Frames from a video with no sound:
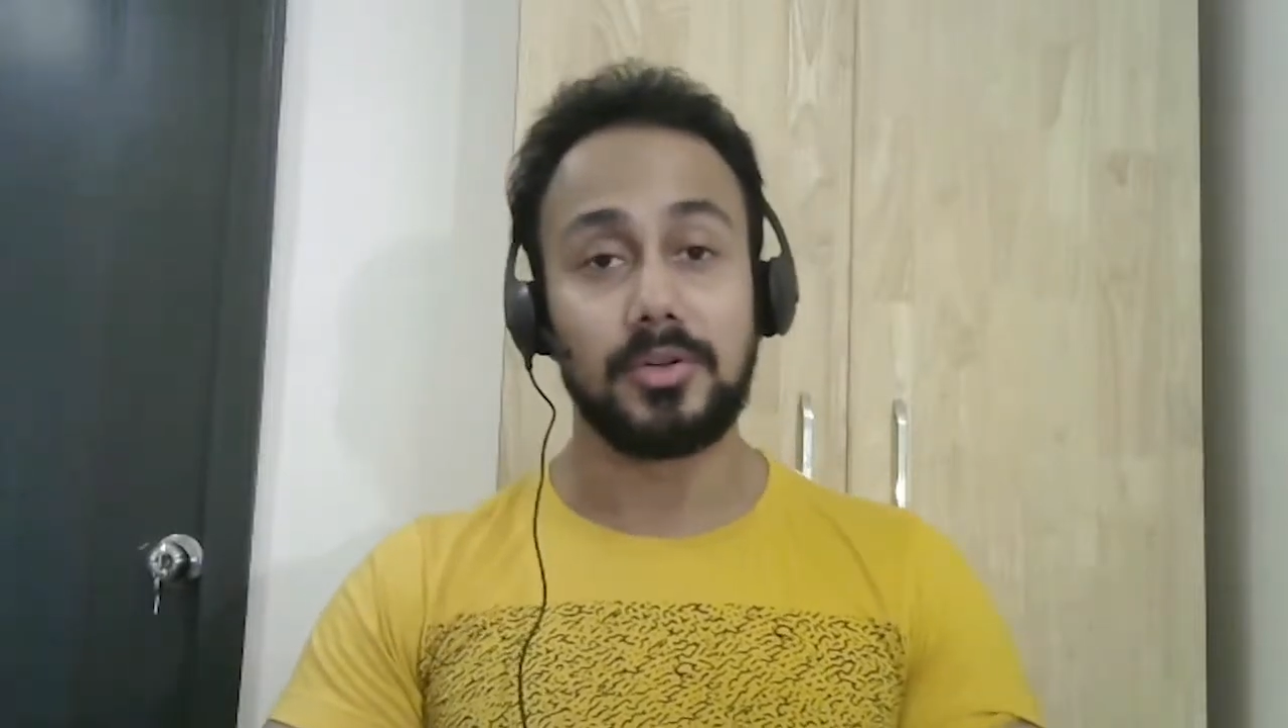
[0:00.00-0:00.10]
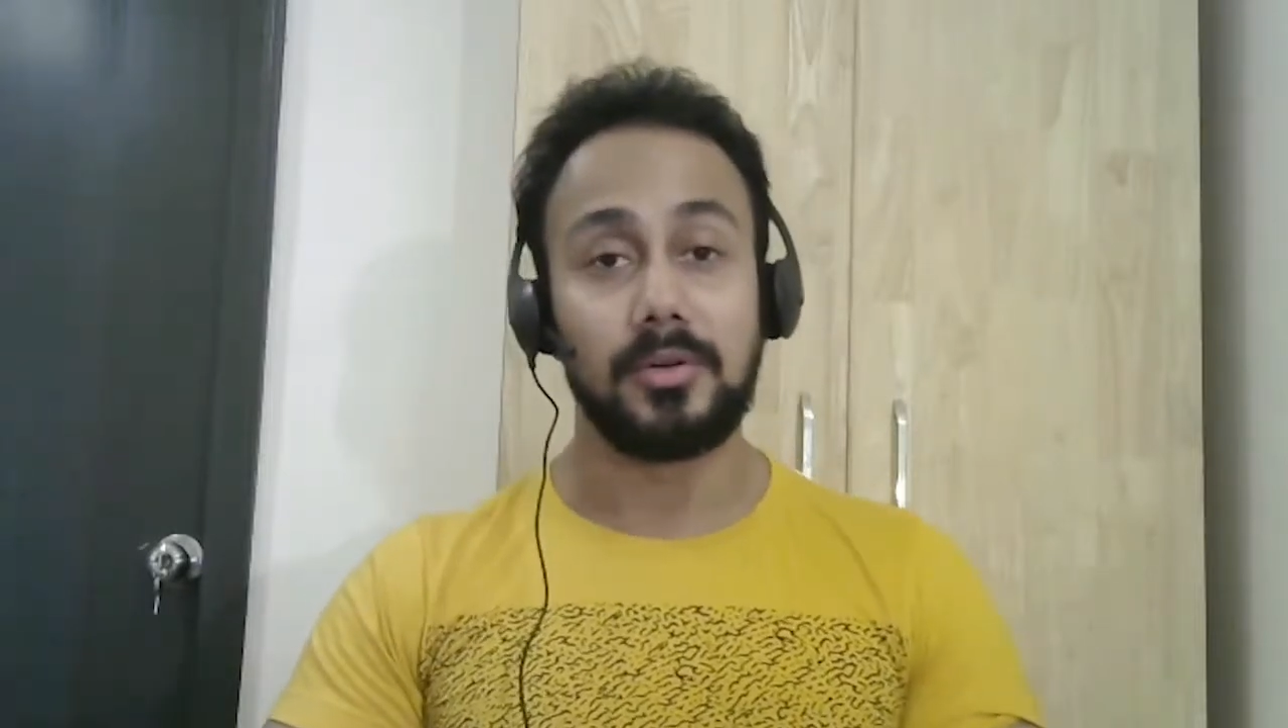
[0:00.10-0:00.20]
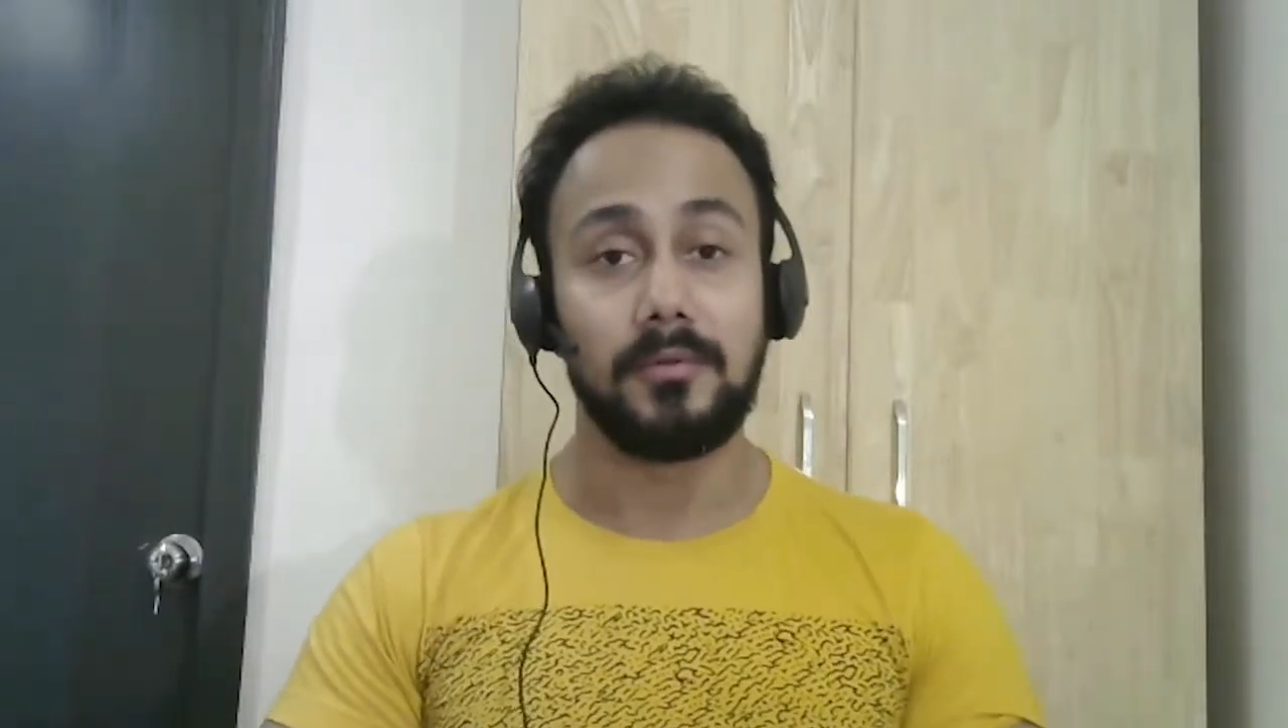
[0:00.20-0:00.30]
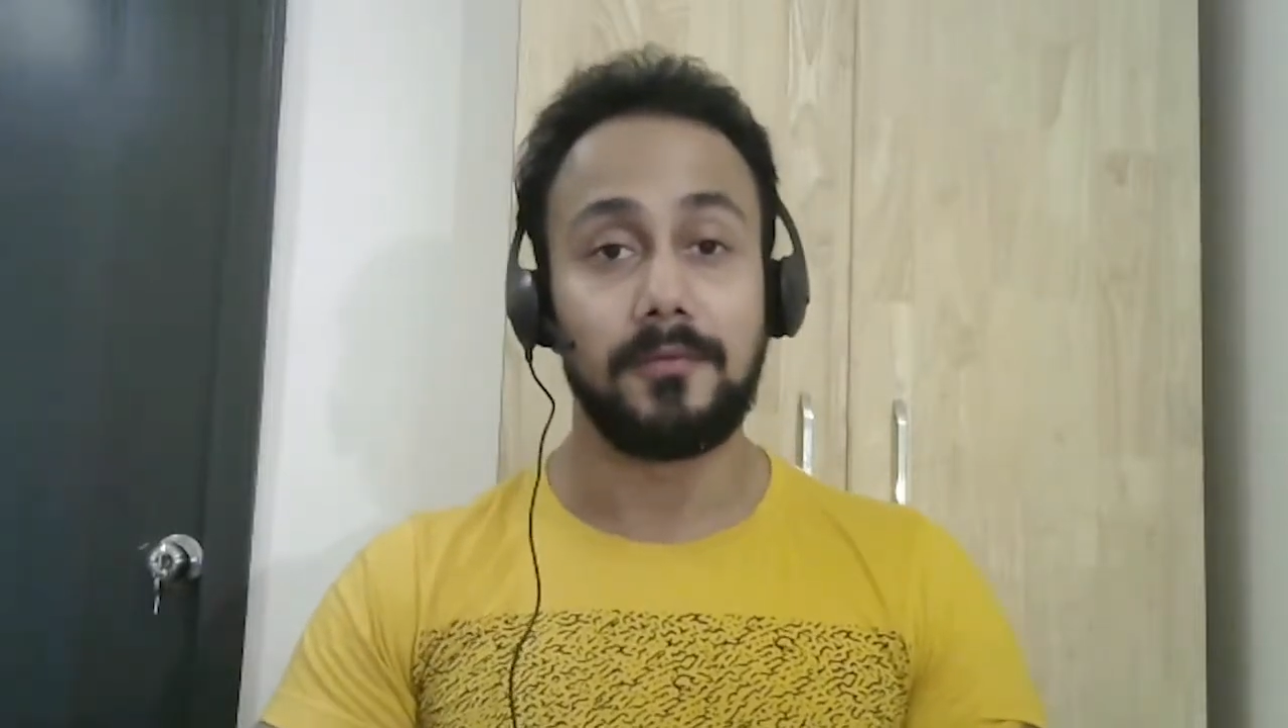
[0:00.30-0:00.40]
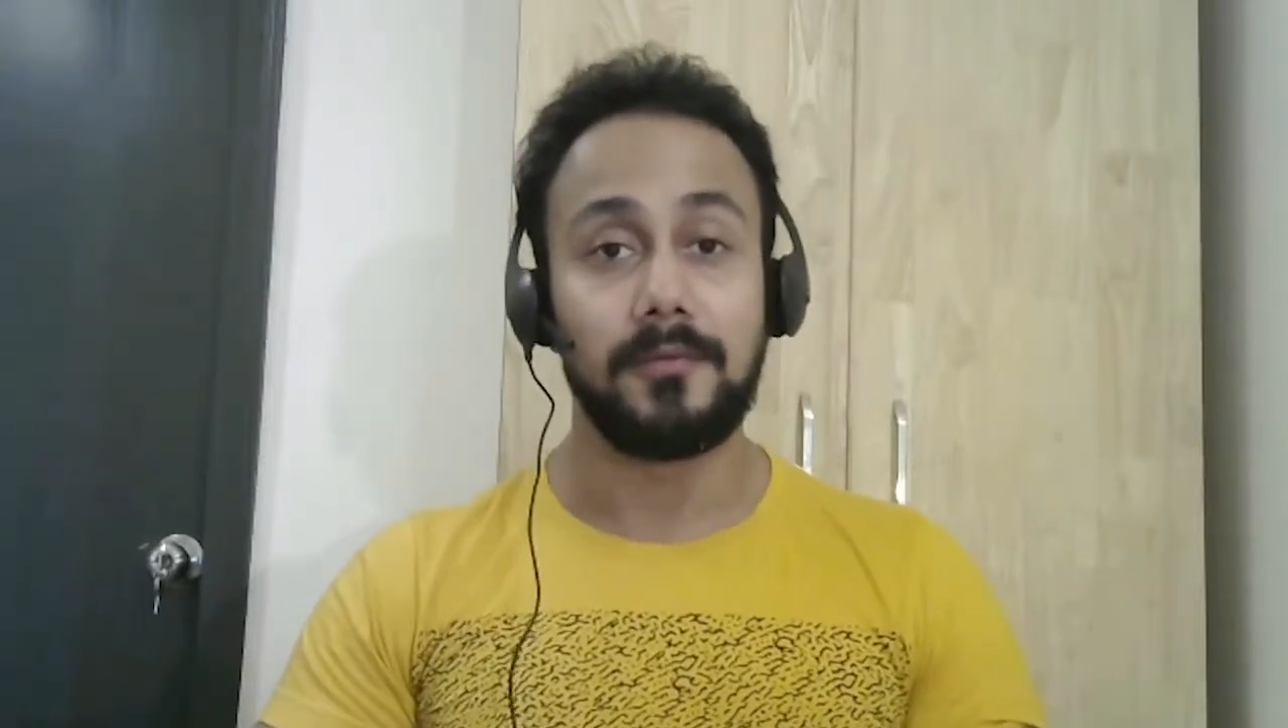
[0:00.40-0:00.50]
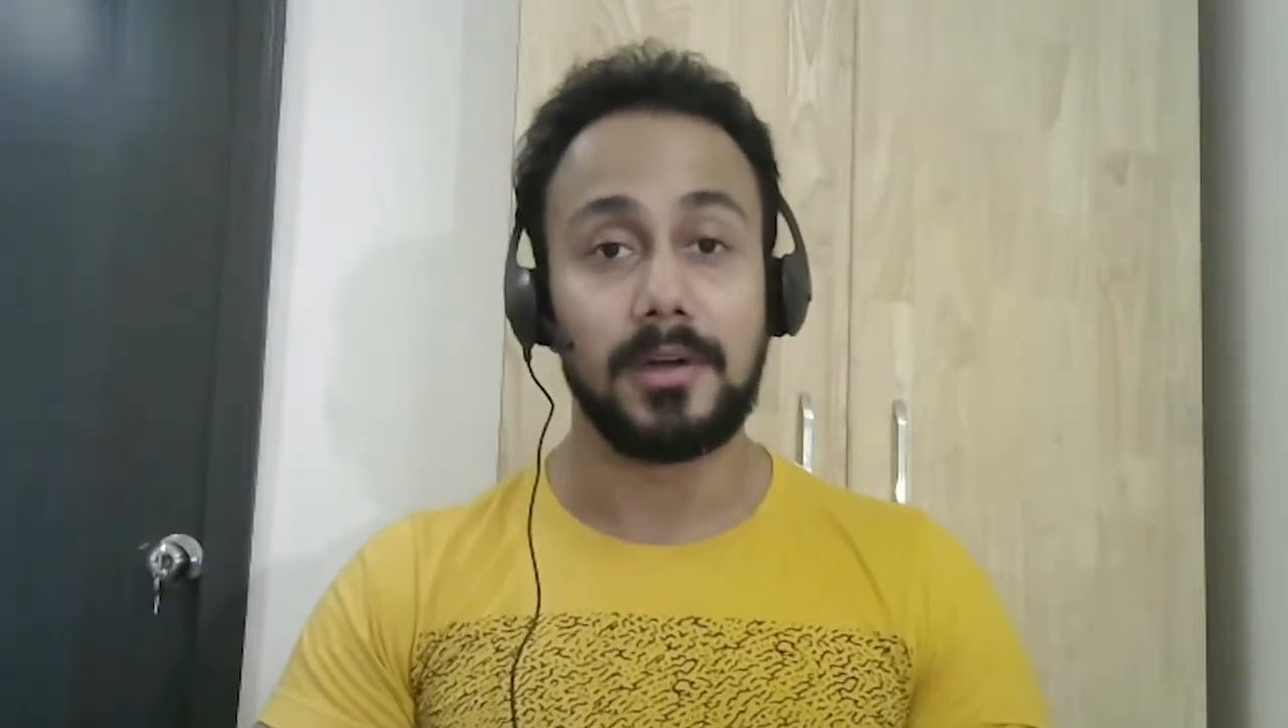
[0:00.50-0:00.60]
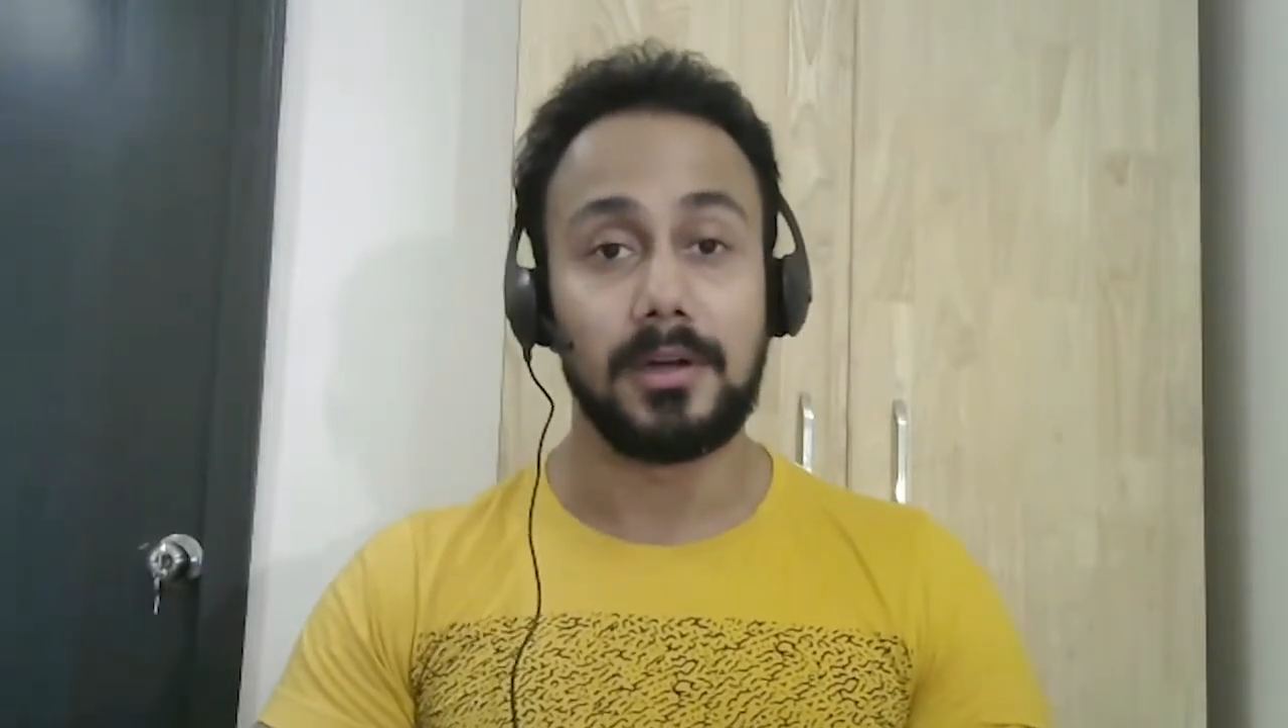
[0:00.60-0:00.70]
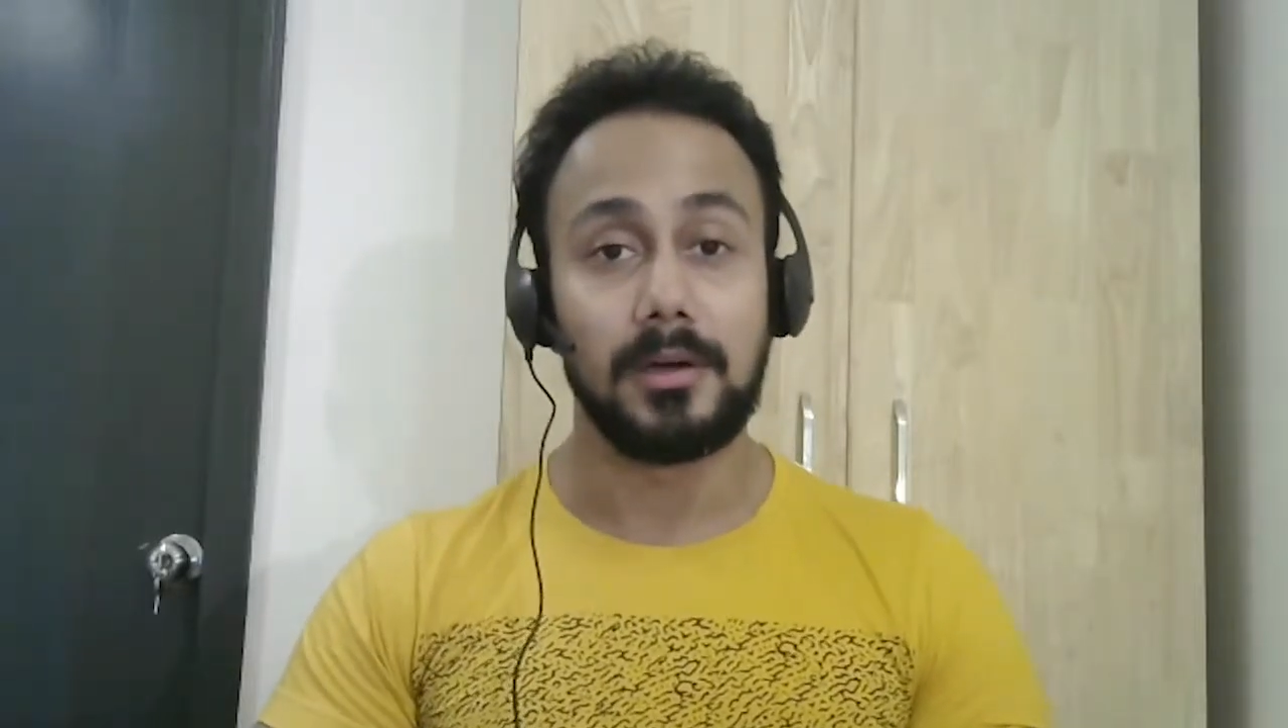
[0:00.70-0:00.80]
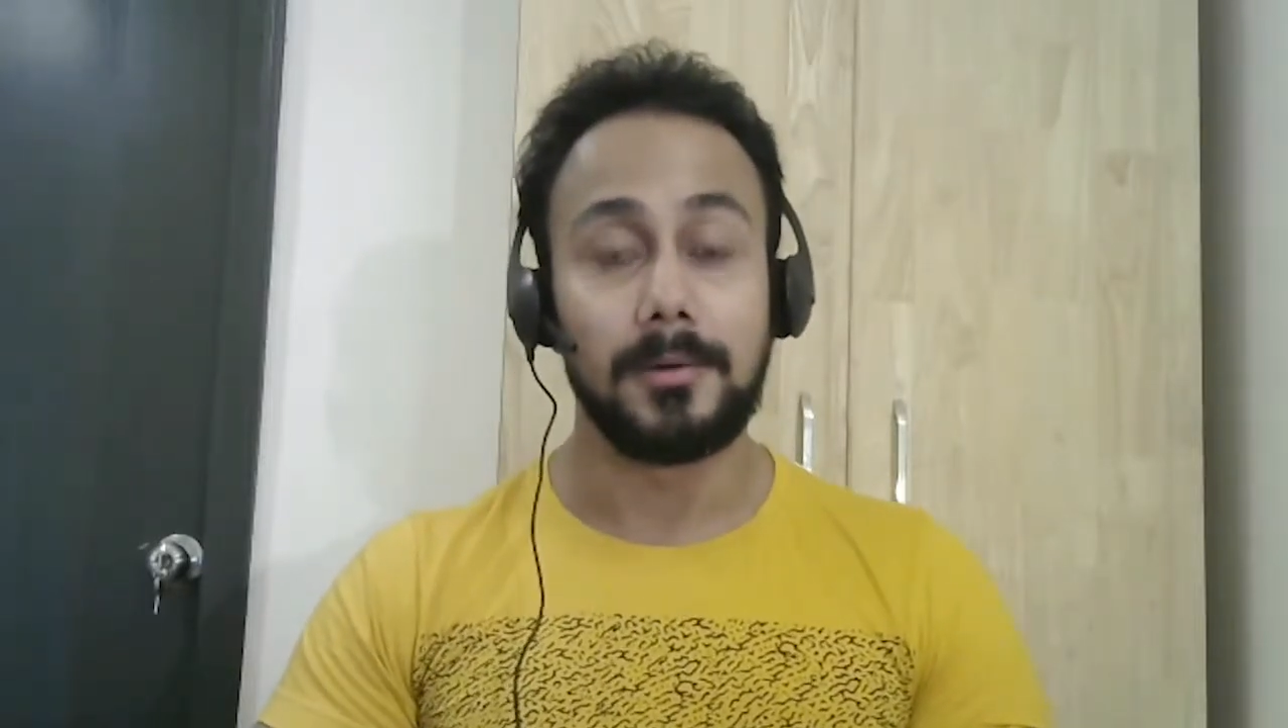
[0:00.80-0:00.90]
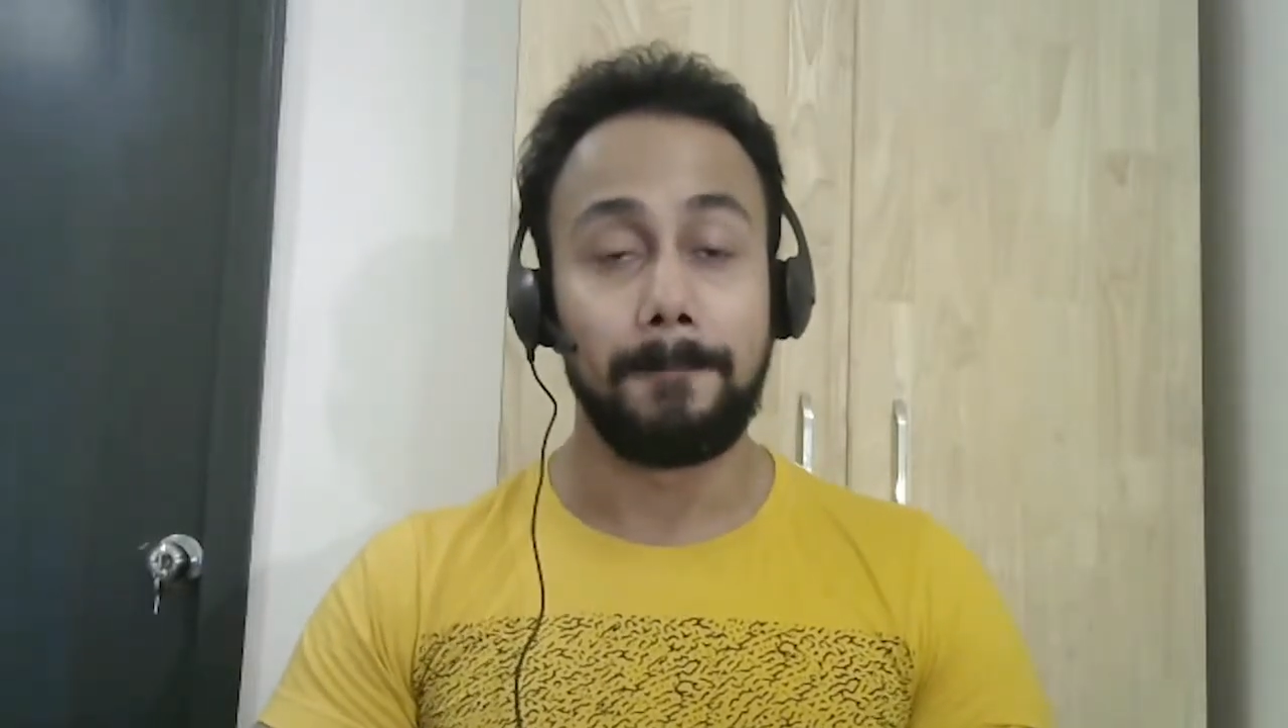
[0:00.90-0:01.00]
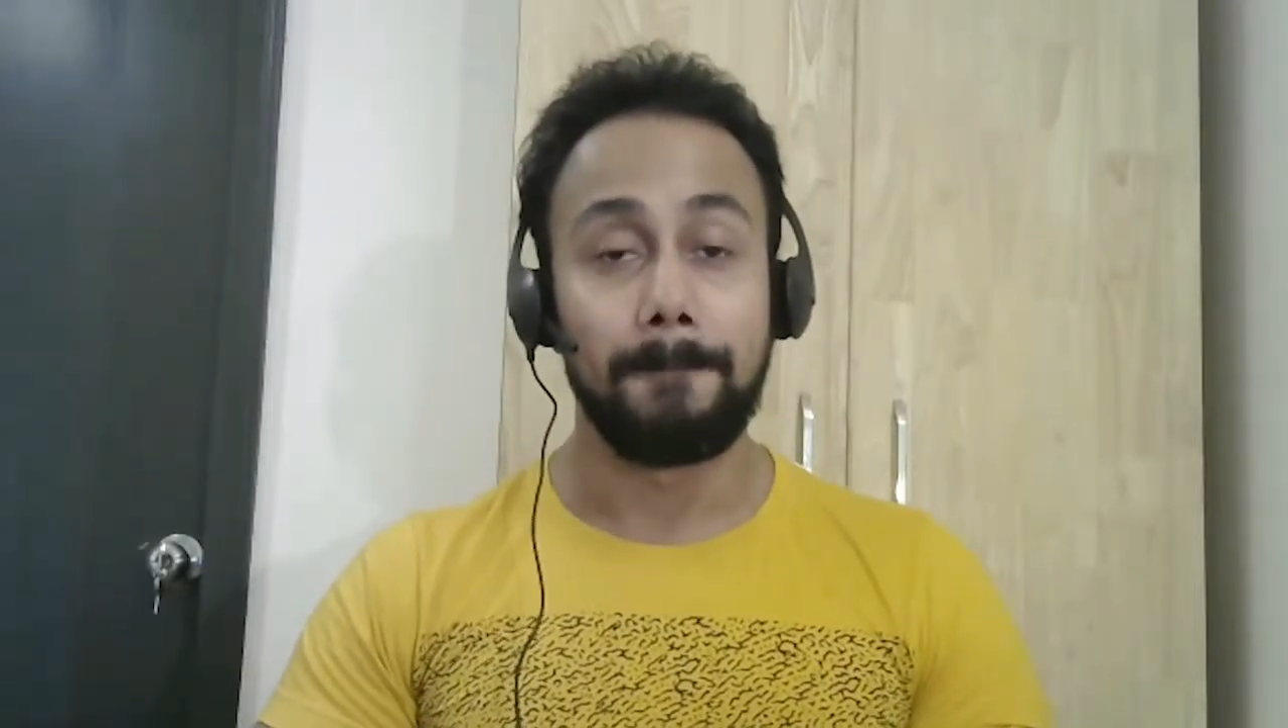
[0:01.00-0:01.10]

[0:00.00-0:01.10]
of